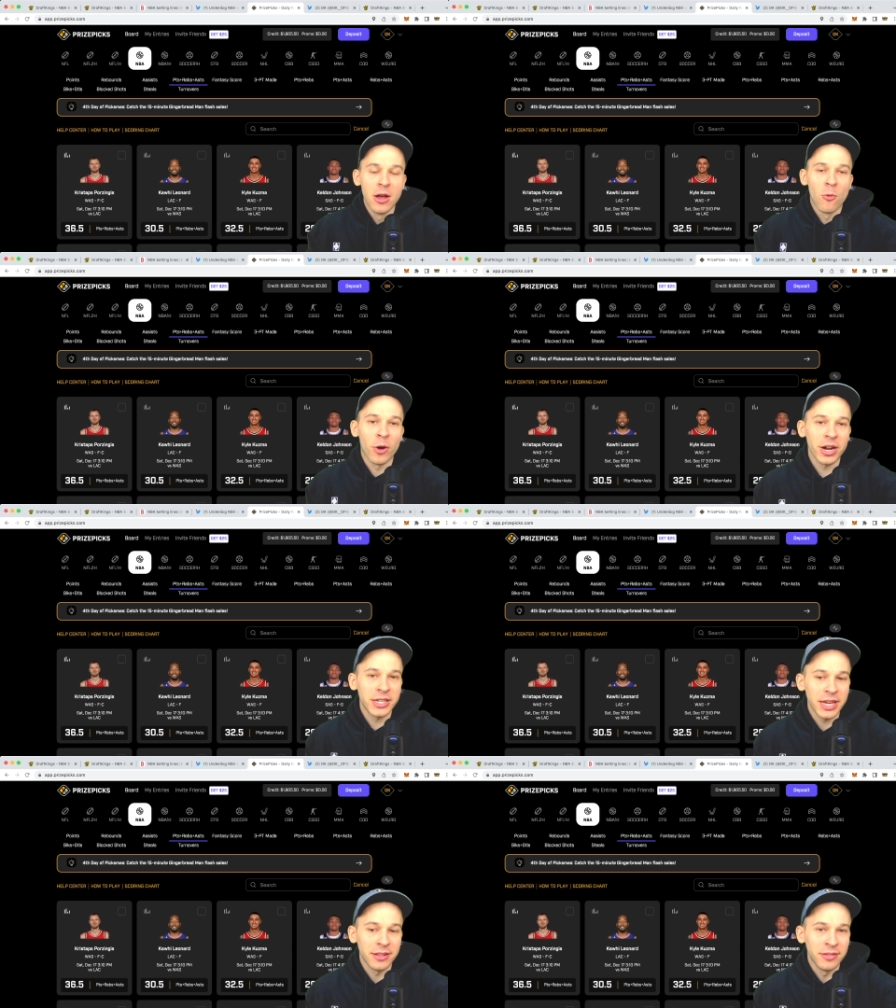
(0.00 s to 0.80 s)
We're going to
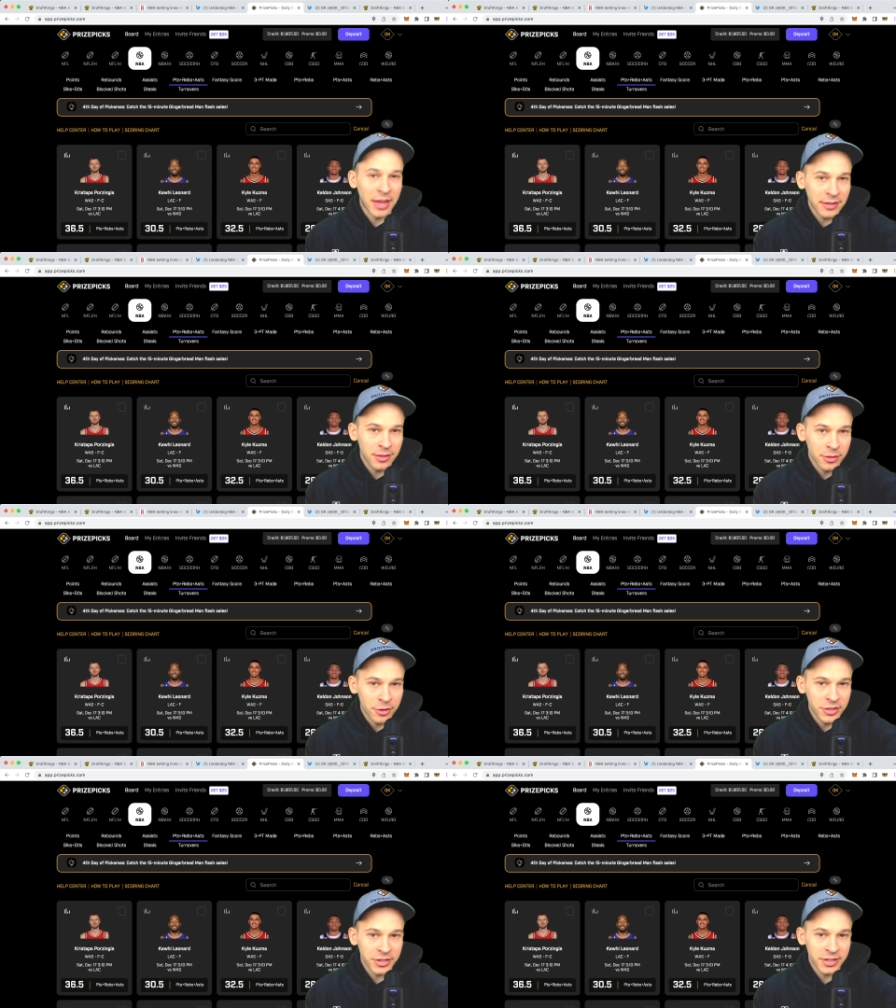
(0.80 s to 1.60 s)
take less than
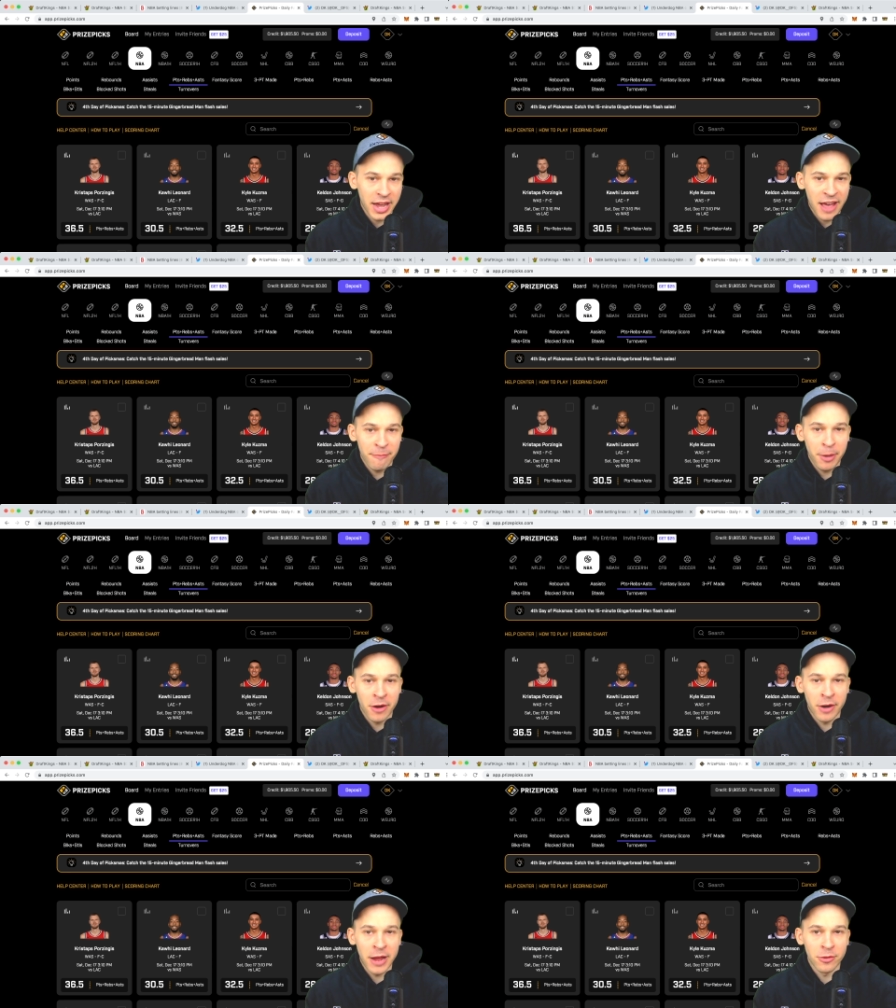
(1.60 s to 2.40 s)
36.5 PRA.